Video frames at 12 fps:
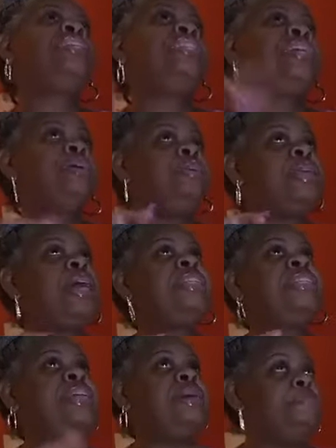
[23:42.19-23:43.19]
not
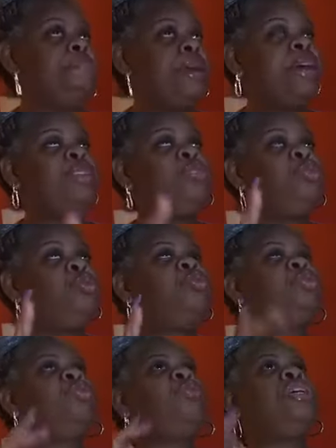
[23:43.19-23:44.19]
Deb
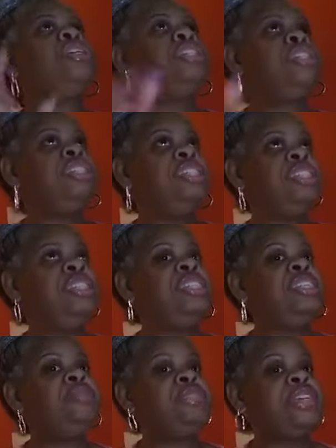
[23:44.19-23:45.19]
Matthews, her
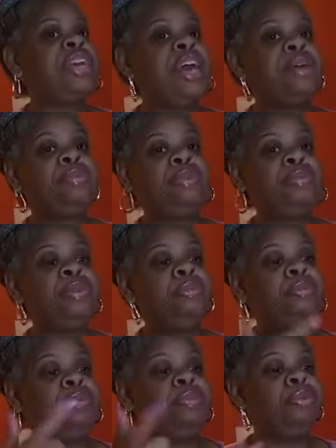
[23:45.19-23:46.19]
sister that was a
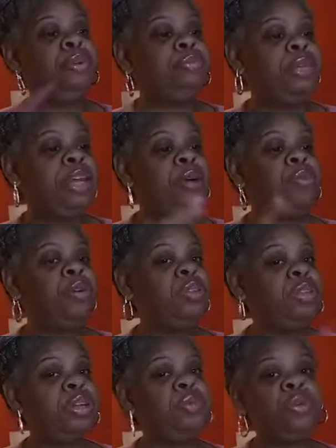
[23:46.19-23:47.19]
captain with
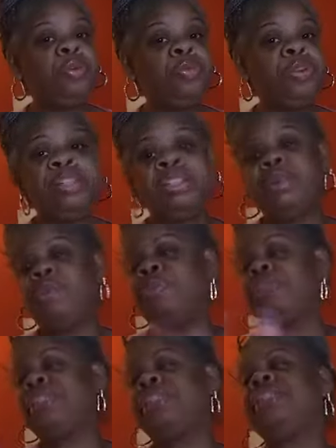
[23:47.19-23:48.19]
me that worked with
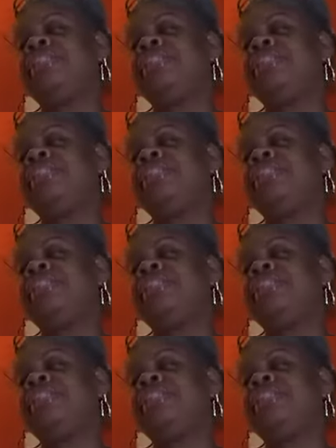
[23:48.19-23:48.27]
us in